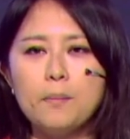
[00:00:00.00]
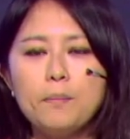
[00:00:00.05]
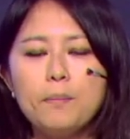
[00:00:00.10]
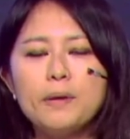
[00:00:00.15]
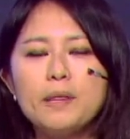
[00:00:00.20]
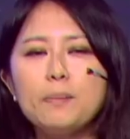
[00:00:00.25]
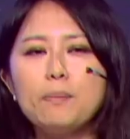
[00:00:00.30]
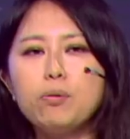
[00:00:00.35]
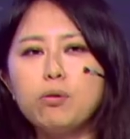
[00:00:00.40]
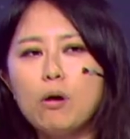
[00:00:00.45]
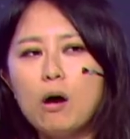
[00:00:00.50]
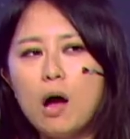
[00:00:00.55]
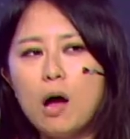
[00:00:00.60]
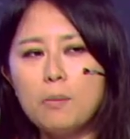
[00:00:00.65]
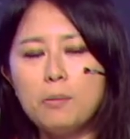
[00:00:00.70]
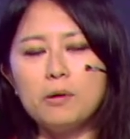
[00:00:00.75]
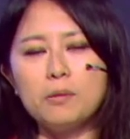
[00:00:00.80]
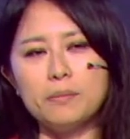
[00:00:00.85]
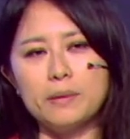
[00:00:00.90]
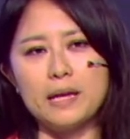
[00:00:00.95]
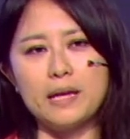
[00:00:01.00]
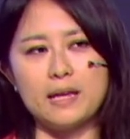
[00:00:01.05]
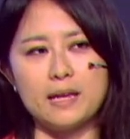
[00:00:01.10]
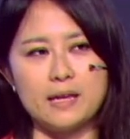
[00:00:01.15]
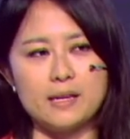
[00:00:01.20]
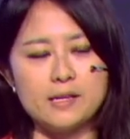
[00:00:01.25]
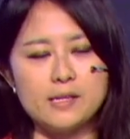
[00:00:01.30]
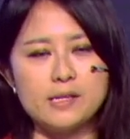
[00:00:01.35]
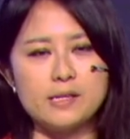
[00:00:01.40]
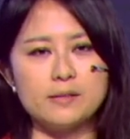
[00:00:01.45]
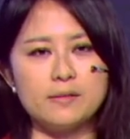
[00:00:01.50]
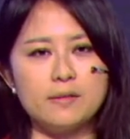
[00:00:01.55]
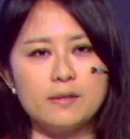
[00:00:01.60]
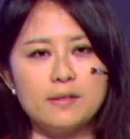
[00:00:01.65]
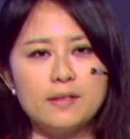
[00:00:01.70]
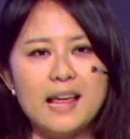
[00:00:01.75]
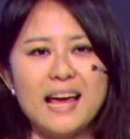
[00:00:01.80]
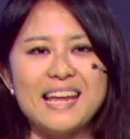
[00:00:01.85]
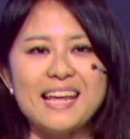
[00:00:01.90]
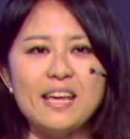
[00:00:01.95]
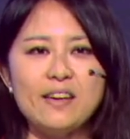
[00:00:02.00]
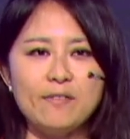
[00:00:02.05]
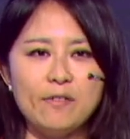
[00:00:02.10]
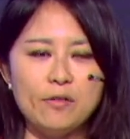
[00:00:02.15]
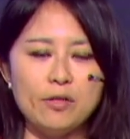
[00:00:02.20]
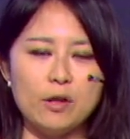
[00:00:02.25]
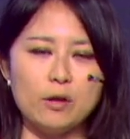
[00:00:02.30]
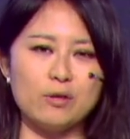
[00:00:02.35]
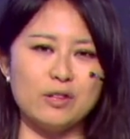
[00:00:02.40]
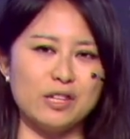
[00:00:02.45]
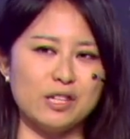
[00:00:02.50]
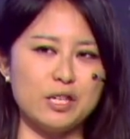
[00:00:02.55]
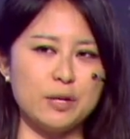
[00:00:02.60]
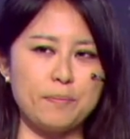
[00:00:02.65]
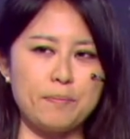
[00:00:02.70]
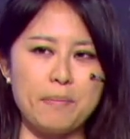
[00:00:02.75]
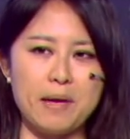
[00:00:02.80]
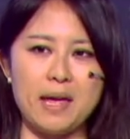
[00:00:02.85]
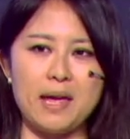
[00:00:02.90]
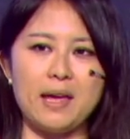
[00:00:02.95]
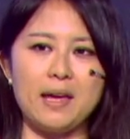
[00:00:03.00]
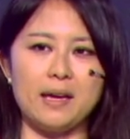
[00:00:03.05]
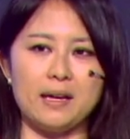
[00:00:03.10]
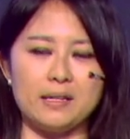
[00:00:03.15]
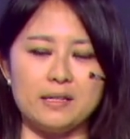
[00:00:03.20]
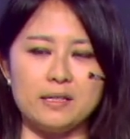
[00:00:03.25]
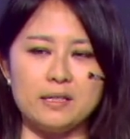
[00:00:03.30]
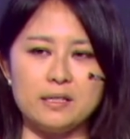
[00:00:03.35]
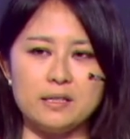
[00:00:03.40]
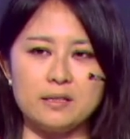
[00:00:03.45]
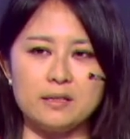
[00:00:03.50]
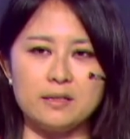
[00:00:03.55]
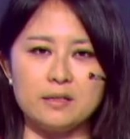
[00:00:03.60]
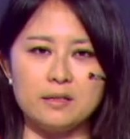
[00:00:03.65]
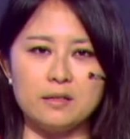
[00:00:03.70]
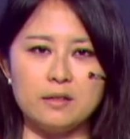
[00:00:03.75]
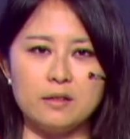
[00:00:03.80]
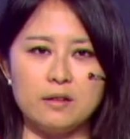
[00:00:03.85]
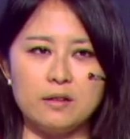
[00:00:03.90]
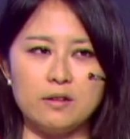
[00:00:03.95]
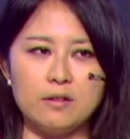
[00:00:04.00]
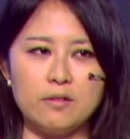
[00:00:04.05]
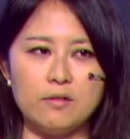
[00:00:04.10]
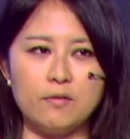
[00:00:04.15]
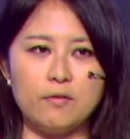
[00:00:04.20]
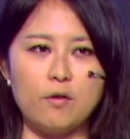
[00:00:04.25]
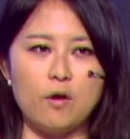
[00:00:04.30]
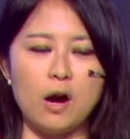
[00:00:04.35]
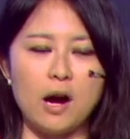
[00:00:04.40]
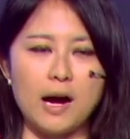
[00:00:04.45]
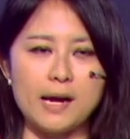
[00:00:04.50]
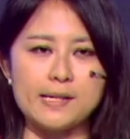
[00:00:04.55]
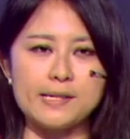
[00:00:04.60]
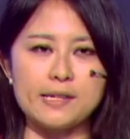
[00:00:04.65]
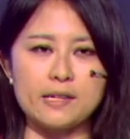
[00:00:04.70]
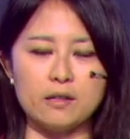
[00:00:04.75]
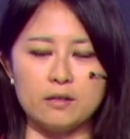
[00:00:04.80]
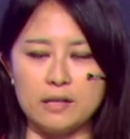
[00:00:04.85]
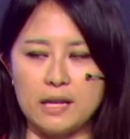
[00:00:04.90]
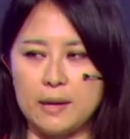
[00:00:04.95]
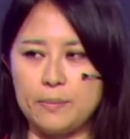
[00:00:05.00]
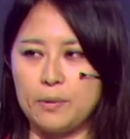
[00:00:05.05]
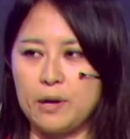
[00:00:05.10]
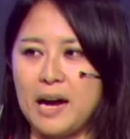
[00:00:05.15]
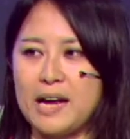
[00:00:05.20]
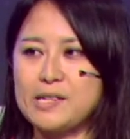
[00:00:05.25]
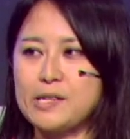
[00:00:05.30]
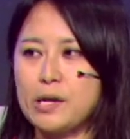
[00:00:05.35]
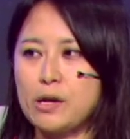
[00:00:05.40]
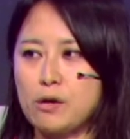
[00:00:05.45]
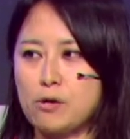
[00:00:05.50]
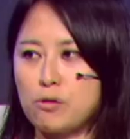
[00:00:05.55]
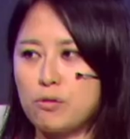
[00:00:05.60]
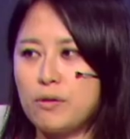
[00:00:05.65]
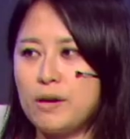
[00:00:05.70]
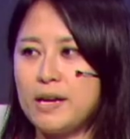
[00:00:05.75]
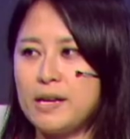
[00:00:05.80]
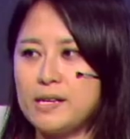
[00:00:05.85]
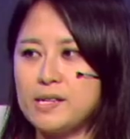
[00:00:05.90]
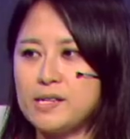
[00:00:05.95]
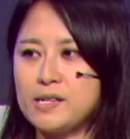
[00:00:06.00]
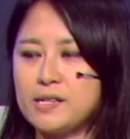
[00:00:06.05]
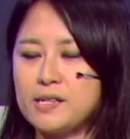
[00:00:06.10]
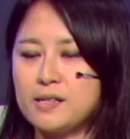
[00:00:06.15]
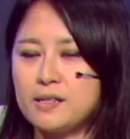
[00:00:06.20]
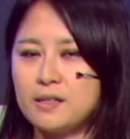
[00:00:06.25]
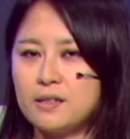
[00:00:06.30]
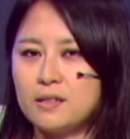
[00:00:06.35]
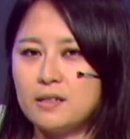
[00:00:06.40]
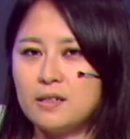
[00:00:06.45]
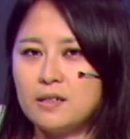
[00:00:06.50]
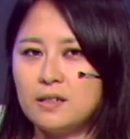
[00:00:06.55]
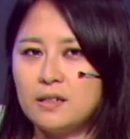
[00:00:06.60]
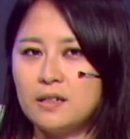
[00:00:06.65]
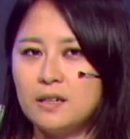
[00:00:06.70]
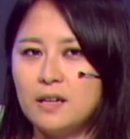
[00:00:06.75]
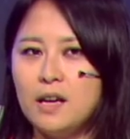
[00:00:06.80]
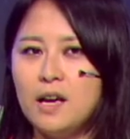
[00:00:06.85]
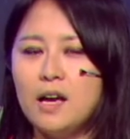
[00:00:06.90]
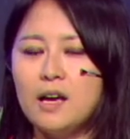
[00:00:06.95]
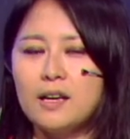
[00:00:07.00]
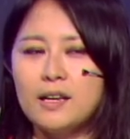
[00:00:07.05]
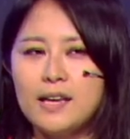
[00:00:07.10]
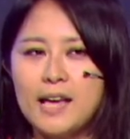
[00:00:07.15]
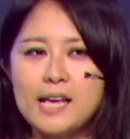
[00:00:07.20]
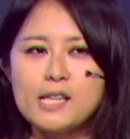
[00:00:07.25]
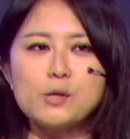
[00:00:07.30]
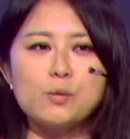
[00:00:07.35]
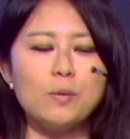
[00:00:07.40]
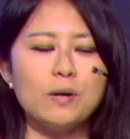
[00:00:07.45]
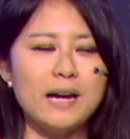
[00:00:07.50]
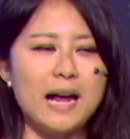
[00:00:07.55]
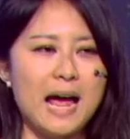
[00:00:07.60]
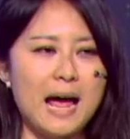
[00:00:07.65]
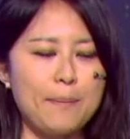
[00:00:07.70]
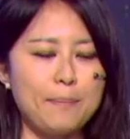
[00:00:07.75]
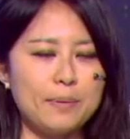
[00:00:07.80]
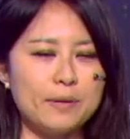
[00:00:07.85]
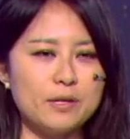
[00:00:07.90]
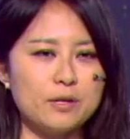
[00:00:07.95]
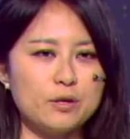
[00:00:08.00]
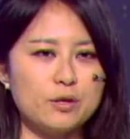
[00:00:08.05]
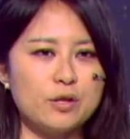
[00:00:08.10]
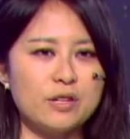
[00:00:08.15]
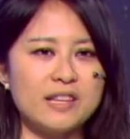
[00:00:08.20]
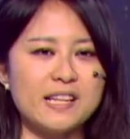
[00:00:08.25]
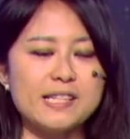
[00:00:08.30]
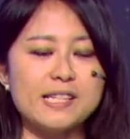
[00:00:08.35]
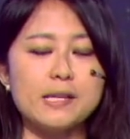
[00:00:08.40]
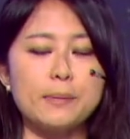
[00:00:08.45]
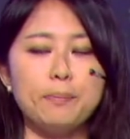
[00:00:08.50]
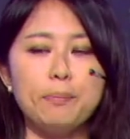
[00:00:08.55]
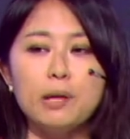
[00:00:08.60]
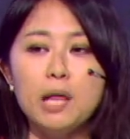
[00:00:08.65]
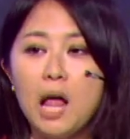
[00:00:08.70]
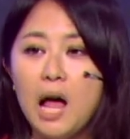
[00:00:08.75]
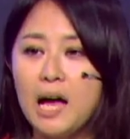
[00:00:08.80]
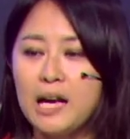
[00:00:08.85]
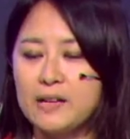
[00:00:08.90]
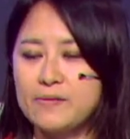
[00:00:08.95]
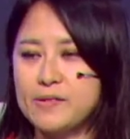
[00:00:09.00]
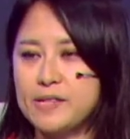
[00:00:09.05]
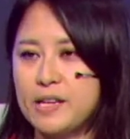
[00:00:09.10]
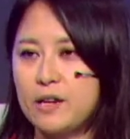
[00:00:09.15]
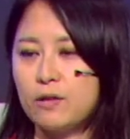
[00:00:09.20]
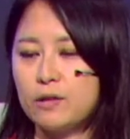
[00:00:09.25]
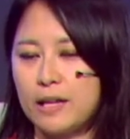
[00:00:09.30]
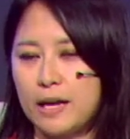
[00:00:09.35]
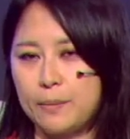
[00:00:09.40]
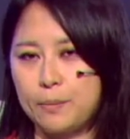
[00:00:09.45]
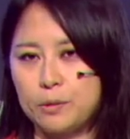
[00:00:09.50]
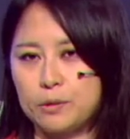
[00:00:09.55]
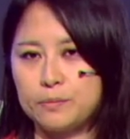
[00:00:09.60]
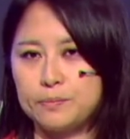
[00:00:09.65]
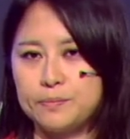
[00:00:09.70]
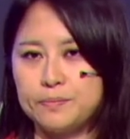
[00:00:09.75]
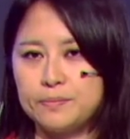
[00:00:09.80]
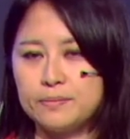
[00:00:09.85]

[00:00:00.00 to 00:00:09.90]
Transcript: But the problem is that even though the demand for high-skilled labor has increased, guess what happened to the supply of skilled labor?